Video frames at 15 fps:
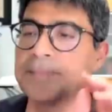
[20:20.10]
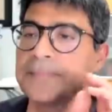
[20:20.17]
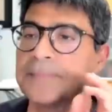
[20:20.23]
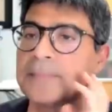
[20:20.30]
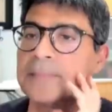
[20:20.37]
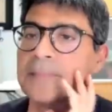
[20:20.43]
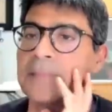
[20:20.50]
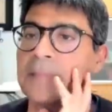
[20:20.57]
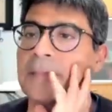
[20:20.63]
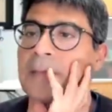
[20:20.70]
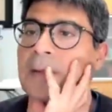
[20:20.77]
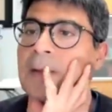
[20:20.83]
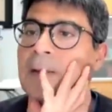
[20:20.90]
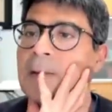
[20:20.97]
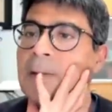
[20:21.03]

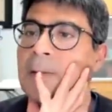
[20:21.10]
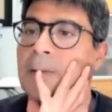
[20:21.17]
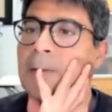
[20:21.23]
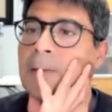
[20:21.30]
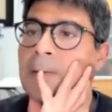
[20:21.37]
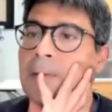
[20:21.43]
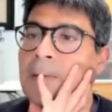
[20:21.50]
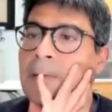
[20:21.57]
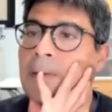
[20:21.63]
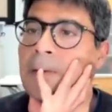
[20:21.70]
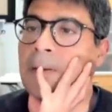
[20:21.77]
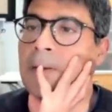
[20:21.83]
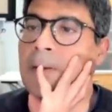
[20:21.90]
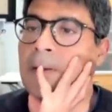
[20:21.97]
(silence)